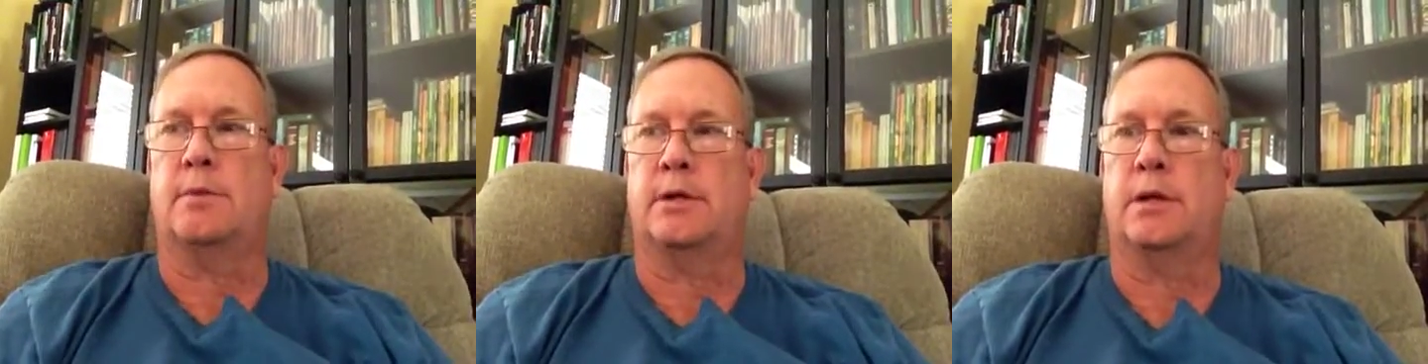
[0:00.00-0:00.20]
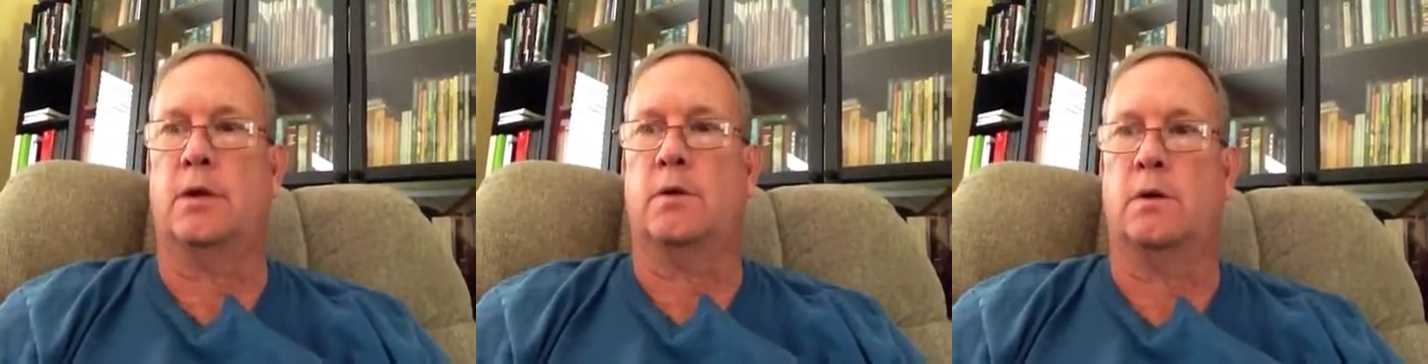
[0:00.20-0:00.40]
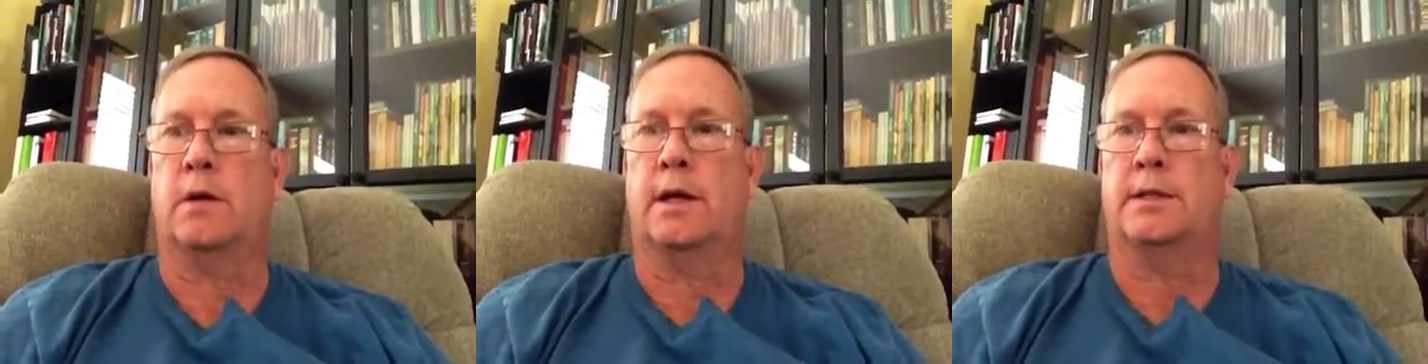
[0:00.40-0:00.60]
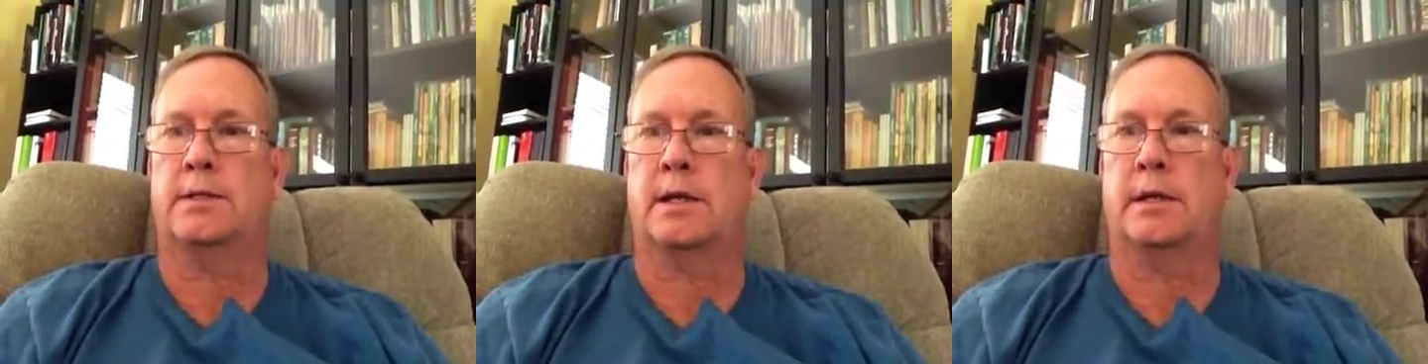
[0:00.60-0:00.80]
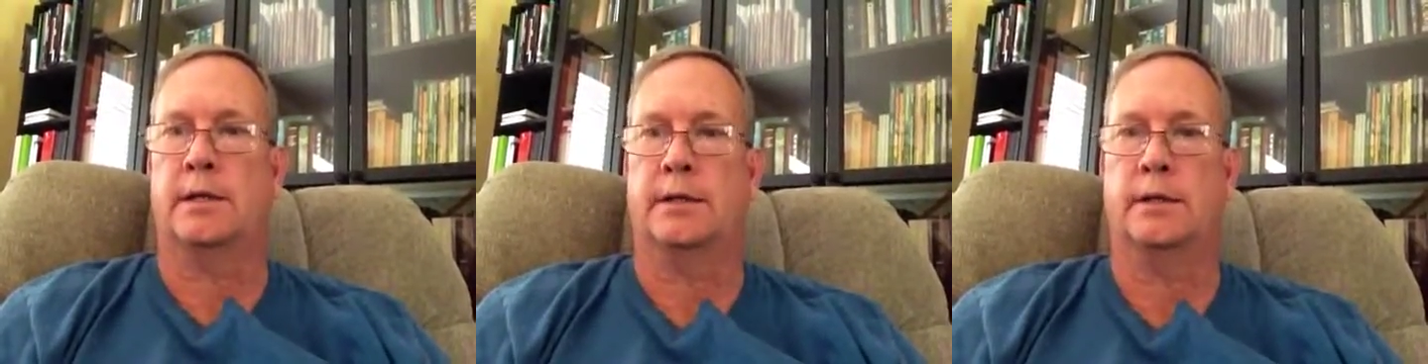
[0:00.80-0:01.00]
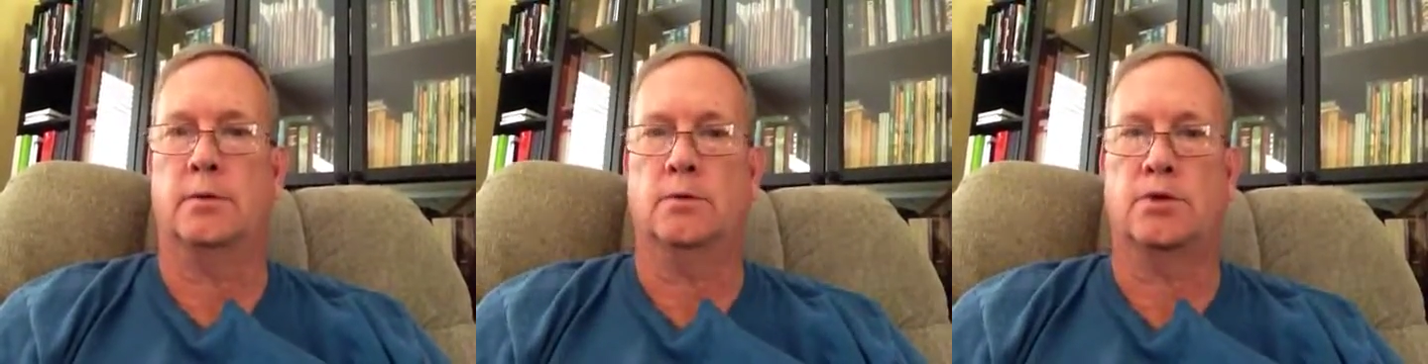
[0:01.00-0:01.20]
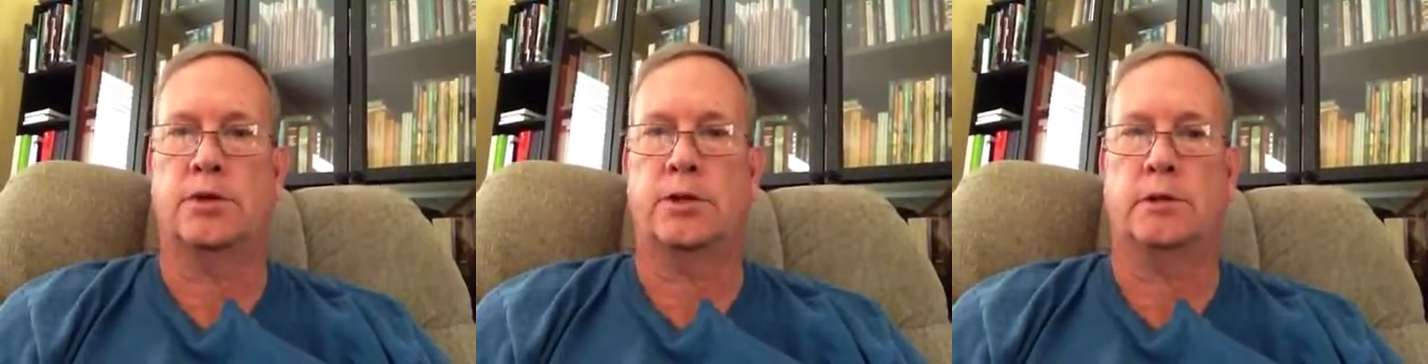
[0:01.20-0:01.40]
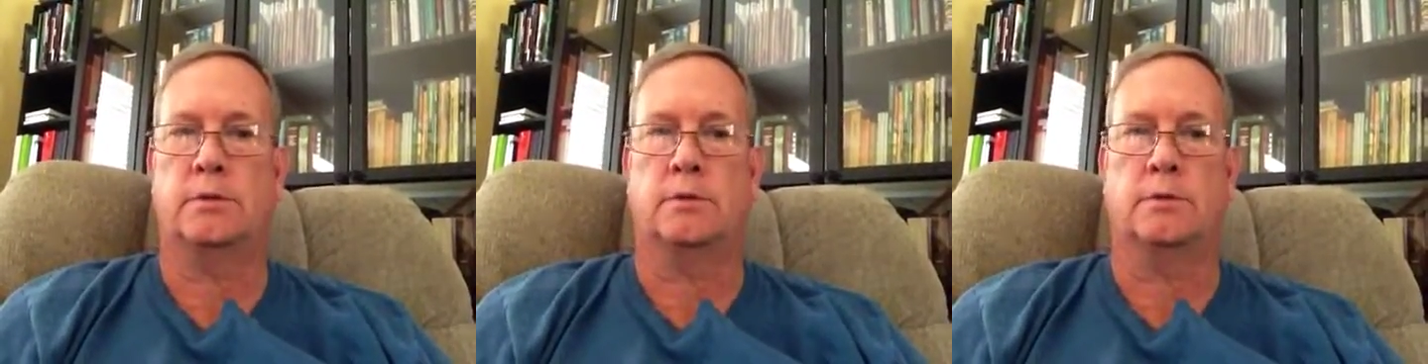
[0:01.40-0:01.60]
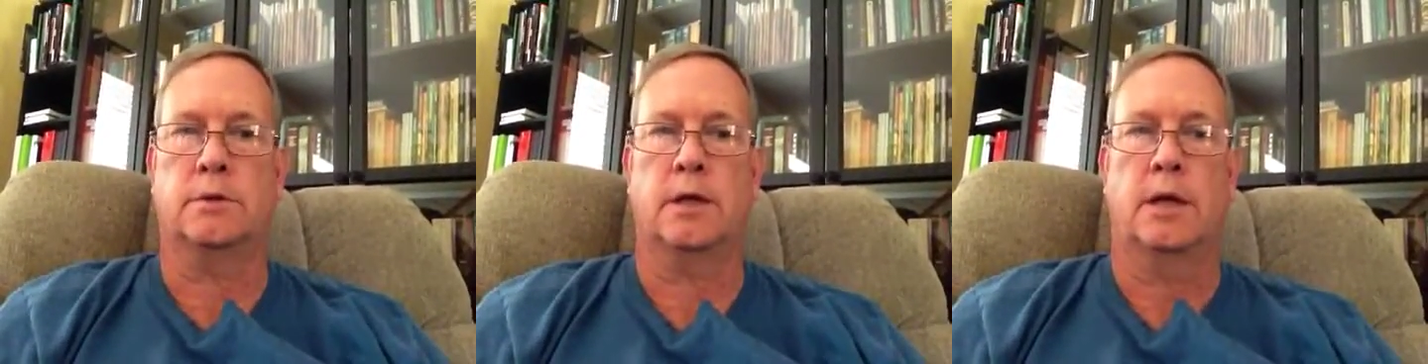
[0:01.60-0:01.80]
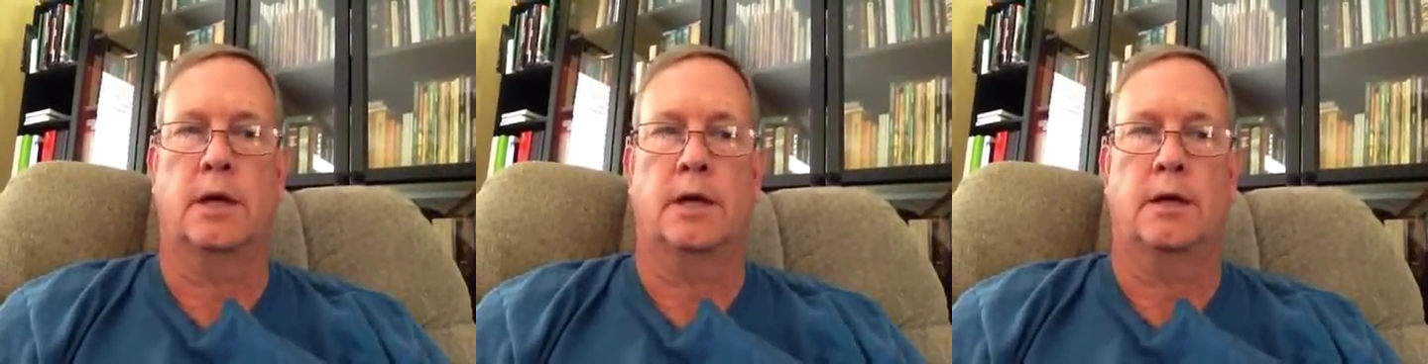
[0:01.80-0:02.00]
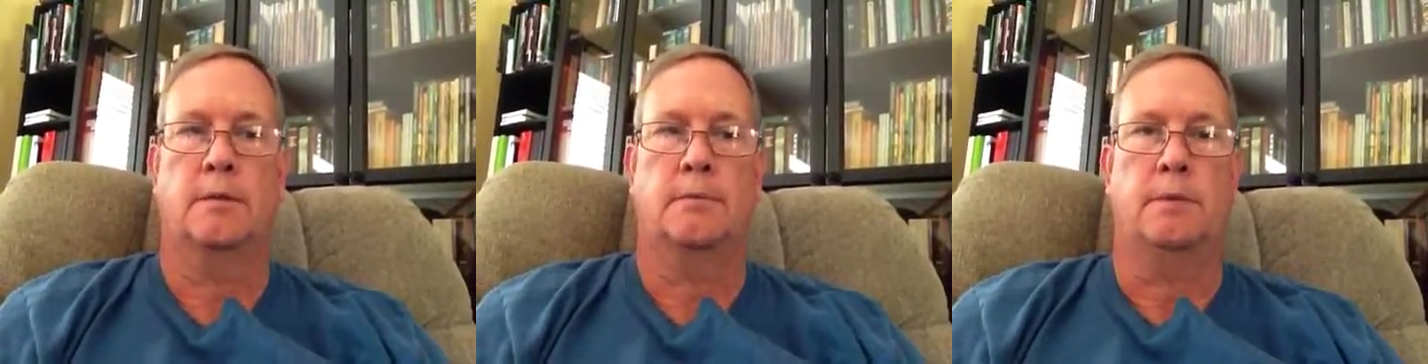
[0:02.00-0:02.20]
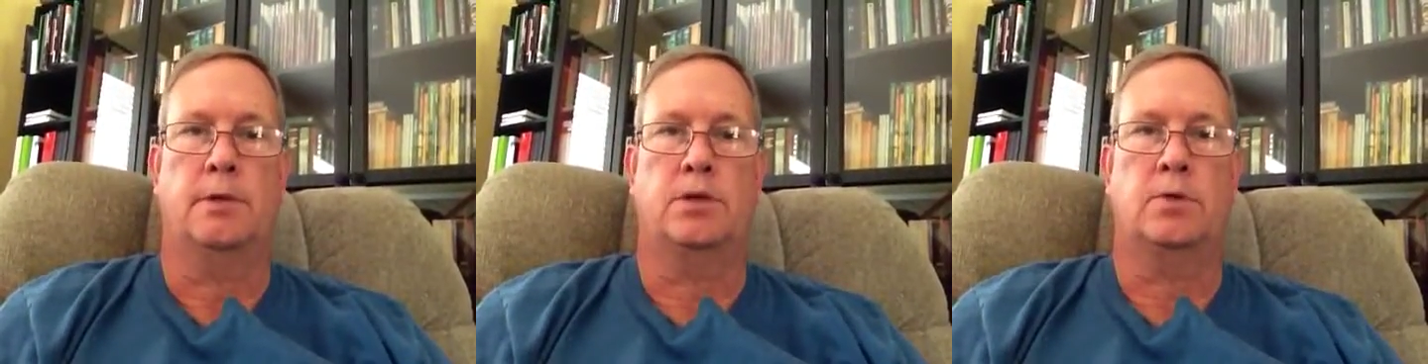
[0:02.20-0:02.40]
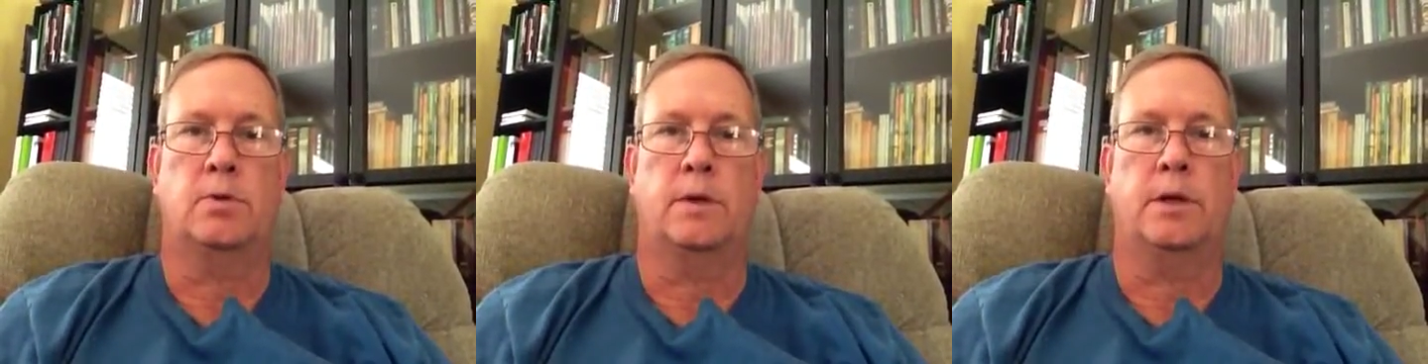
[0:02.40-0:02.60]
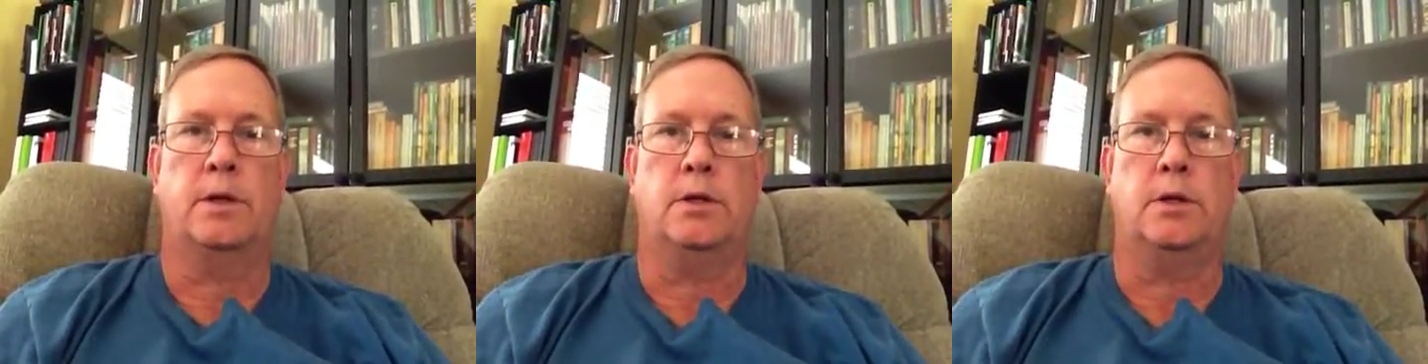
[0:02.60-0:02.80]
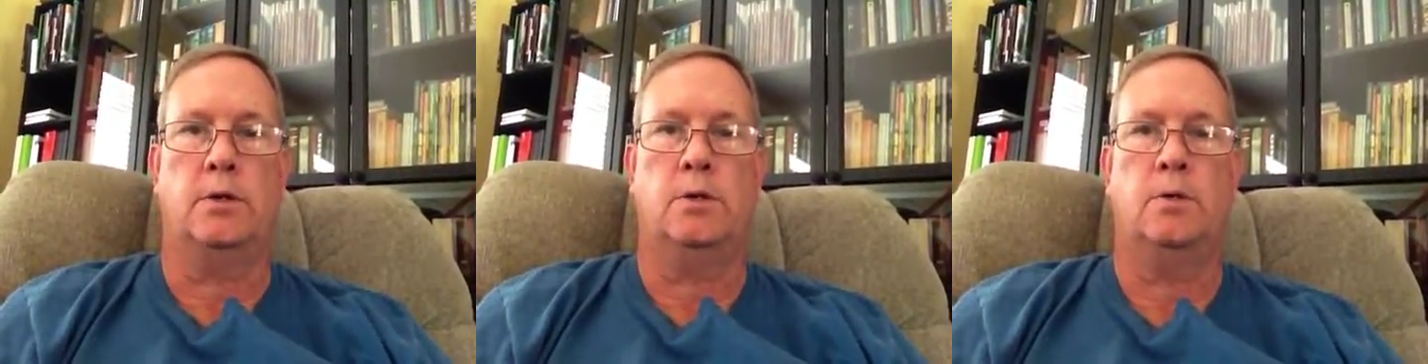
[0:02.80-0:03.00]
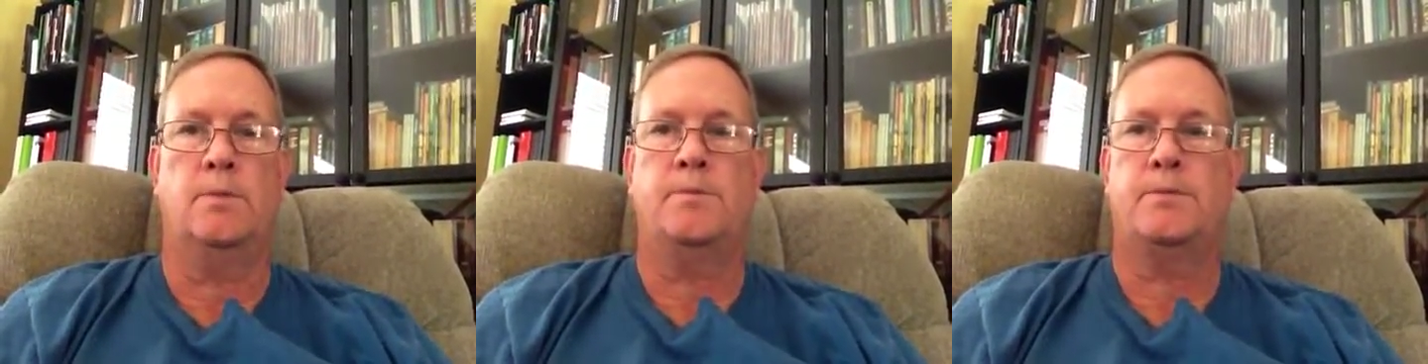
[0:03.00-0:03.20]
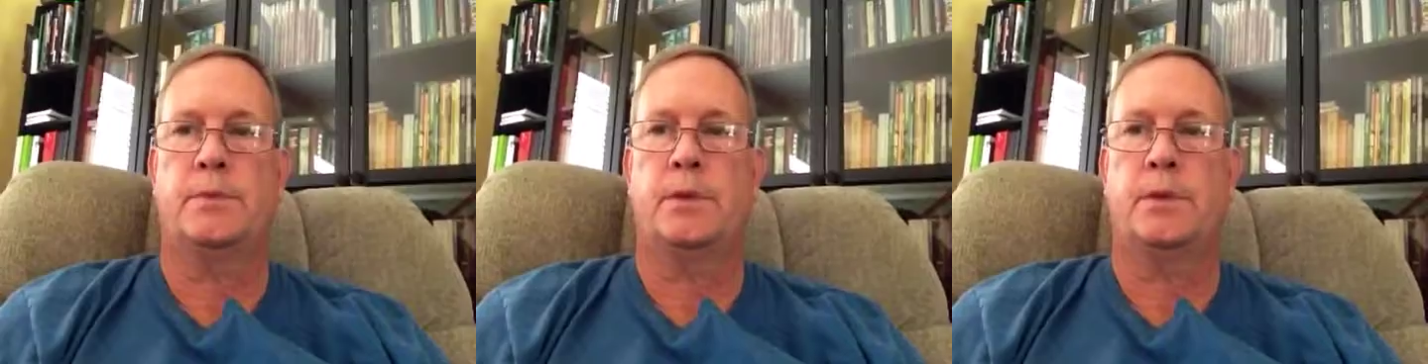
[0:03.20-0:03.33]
but it creates a legal shield between you